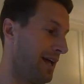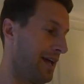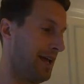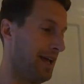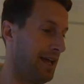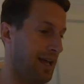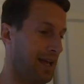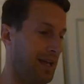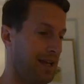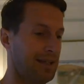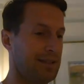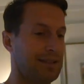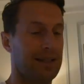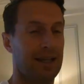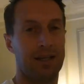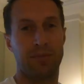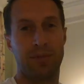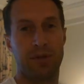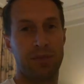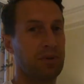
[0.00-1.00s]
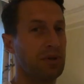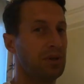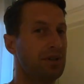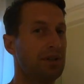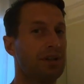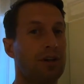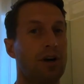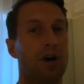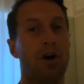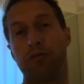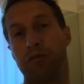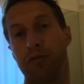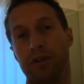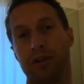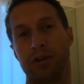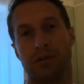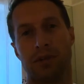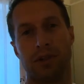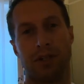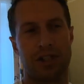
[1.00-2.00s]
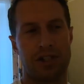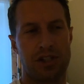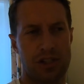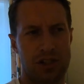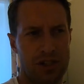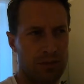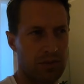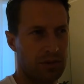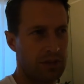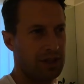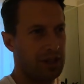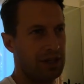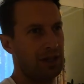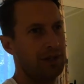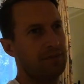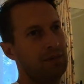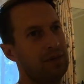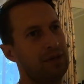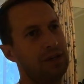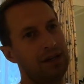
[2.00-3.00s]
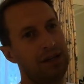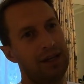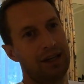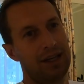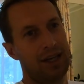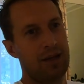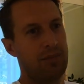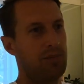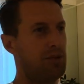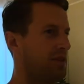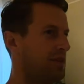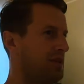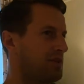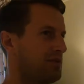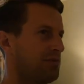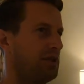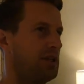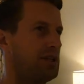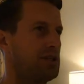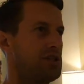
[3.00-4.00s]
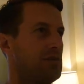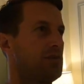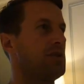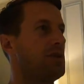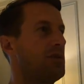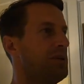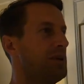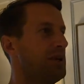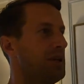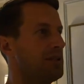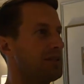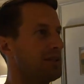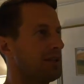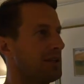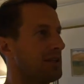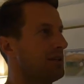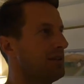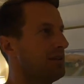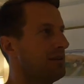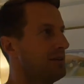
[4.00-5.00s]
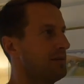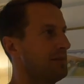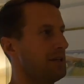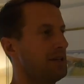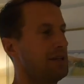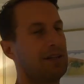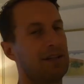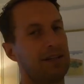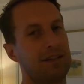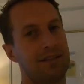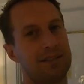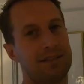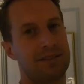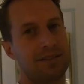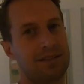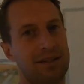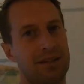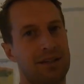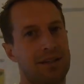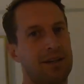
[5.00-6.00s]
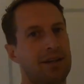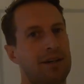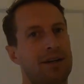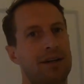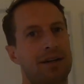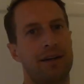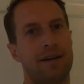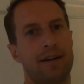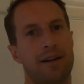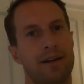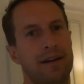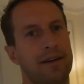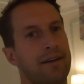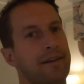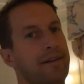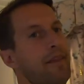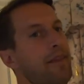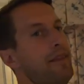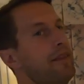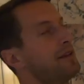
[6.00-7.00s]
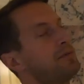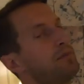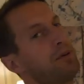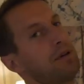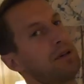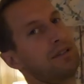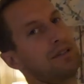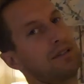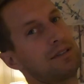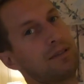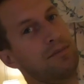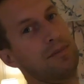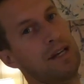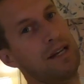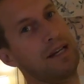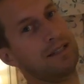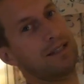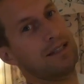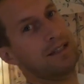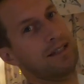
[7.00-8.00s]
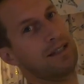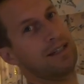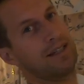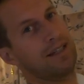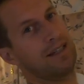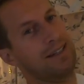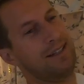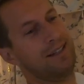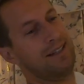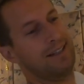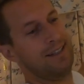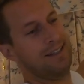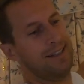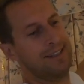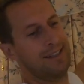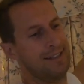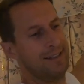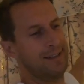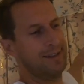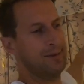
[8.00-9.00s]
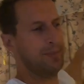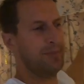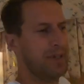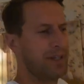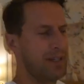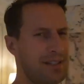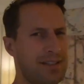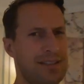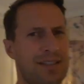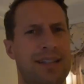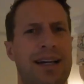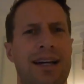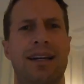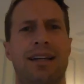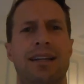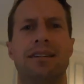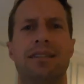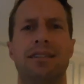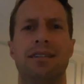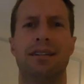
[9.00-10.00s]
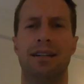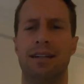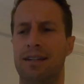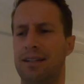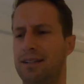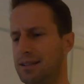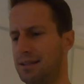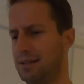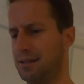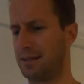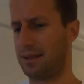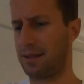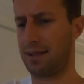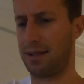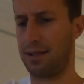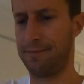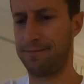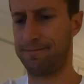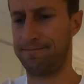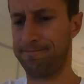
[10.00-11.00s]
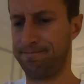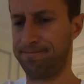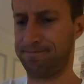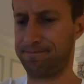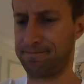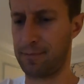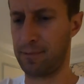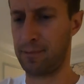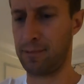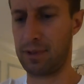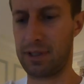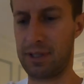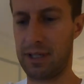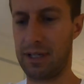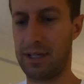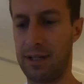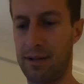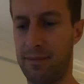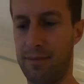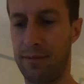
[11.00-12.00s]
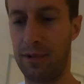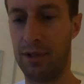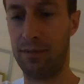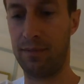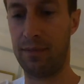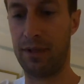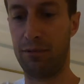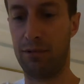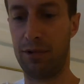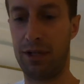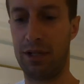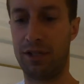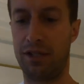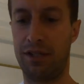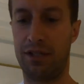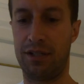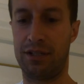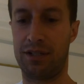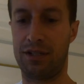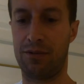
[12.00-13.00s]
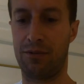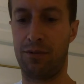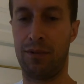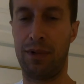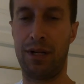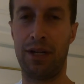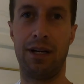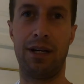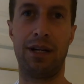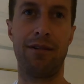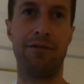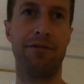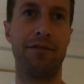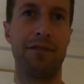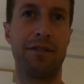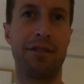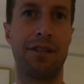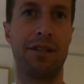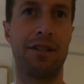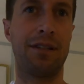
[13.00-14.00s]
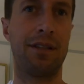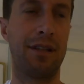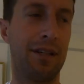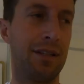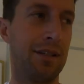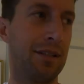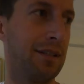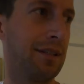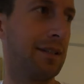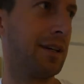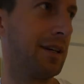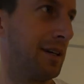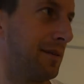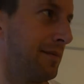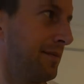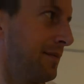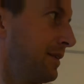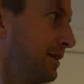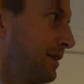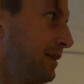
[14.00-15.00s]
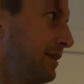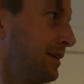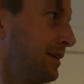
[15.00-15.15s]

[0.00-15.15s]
and excited to be building hopefully a relationship with them, keeping this relationship with the peninsula going because this place is amazing. But I just got here. It is what time? Well, my watch is way off. It's on London time.